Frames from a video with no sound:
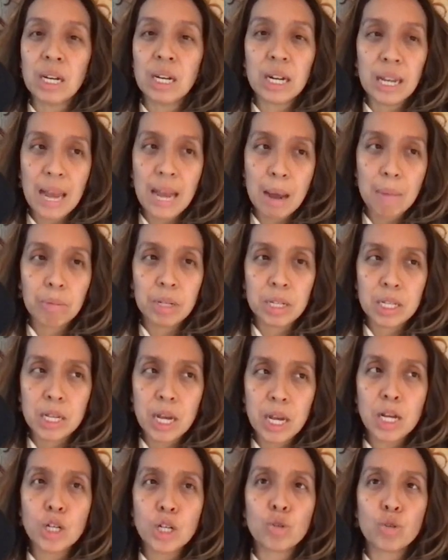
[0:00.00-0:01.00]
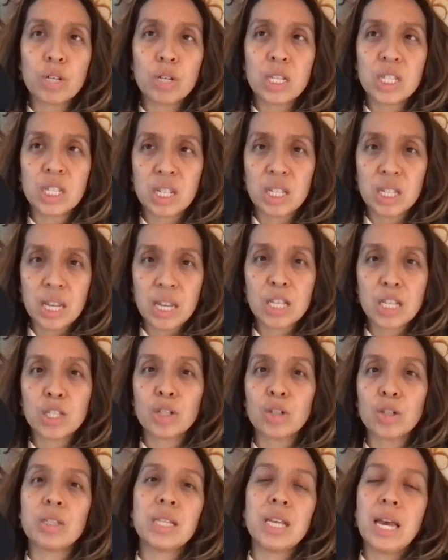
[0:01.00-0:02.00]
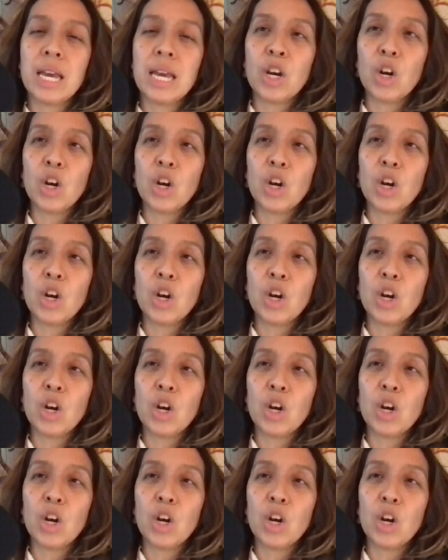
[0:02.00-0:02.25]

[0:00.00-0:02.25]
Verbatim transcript: a capitalist country, success looks like